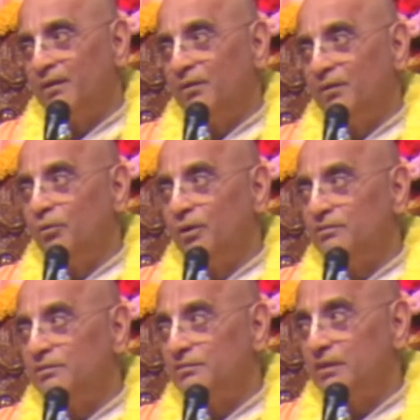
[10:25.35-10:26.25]
Who is
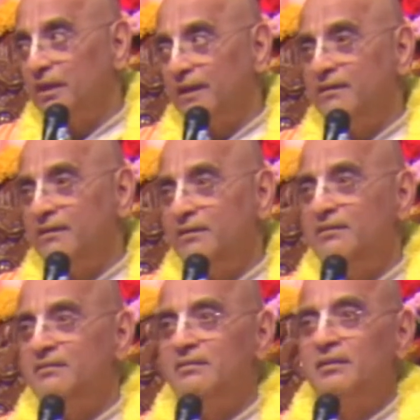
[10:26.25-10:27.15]
this lady?
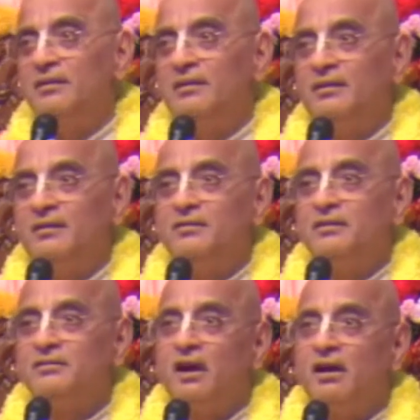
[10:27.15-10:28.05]
She is
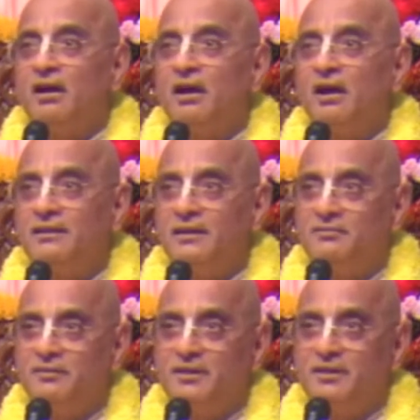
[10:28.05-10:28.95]
Ganga
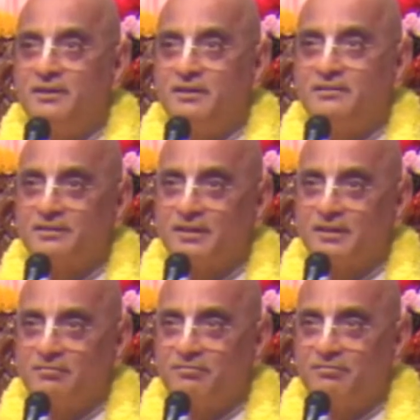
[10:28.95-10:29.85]
Devi
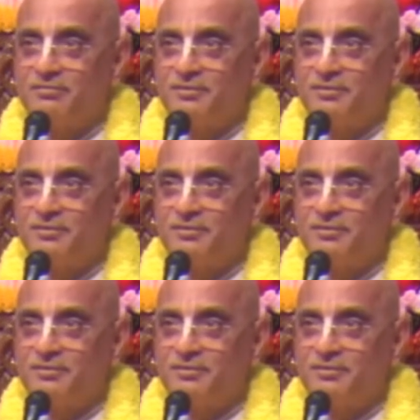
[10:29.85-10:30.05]
herself.